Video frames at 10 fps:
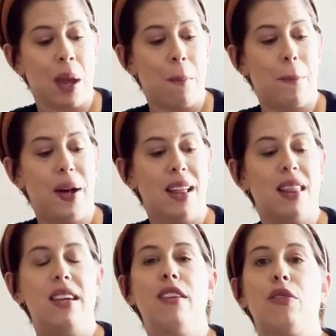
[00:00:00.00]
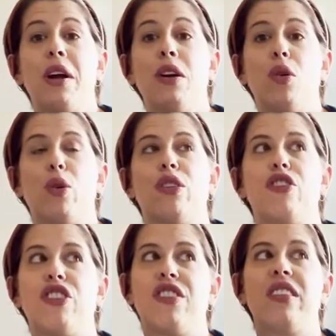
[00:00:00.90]
But these Grand Courts
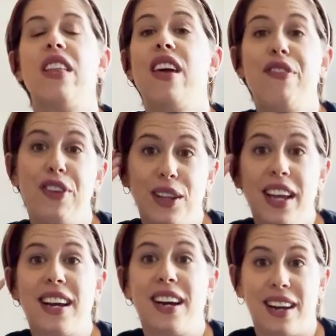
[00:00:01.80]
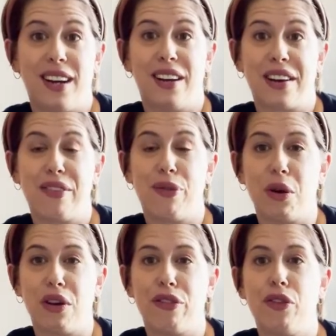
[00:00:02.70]
just, they feel like a hug for
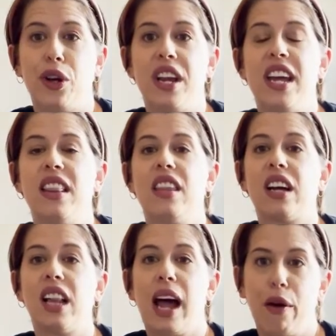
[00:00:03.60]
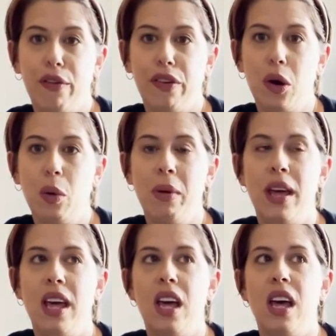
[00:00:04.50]
your foot. The CloudFoam
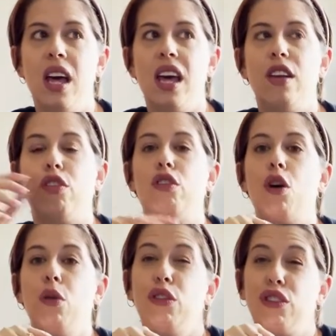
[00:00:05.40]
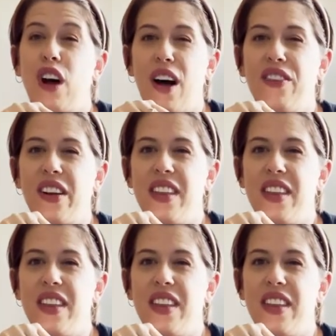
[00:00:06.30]
is so soft on the